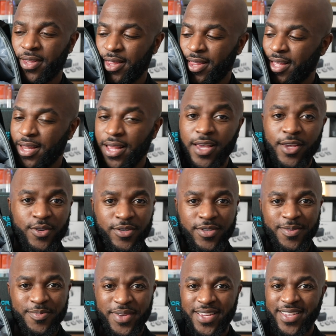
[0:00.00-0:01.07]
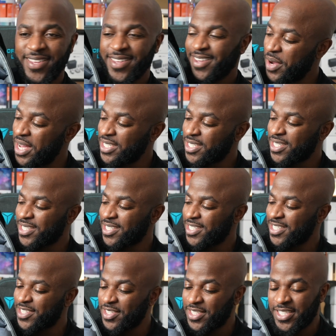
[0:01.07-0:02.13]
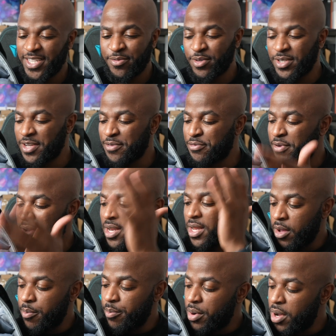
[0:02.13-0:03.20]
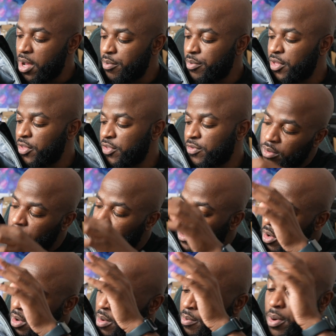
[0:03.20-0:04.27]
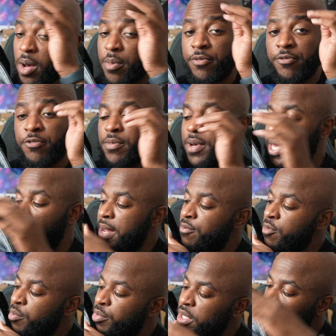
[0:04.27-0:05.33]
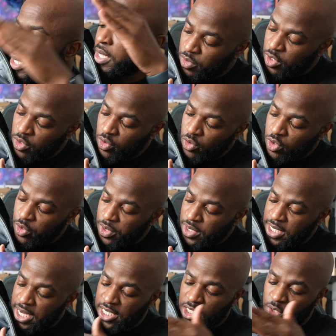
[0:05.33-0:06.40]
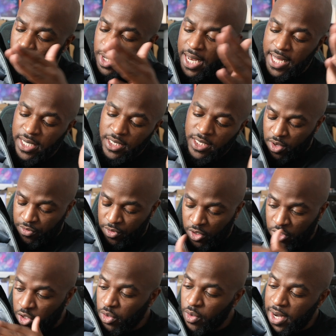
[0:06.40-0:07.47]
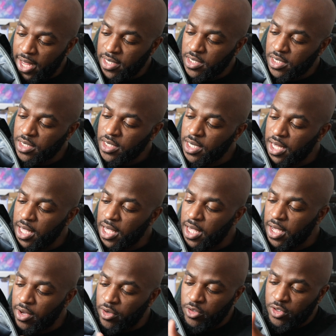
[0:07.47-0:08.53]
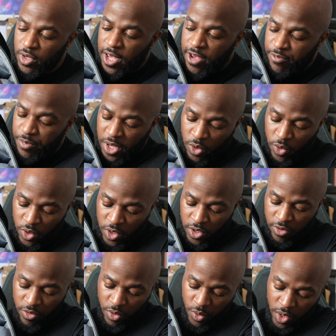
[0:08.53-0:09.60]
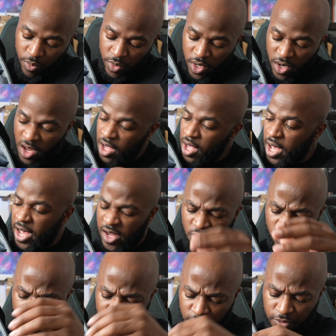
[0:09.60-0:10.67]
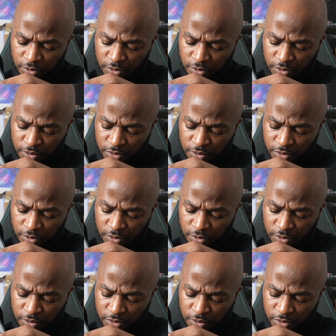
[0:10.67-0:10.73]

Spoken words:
than they used to be. But as you can see, it's got several different compartments. I've got a compartment for my camera body, which is also attached to a lens. I've got 2 lenses in here. I also have my audio equipment. I can also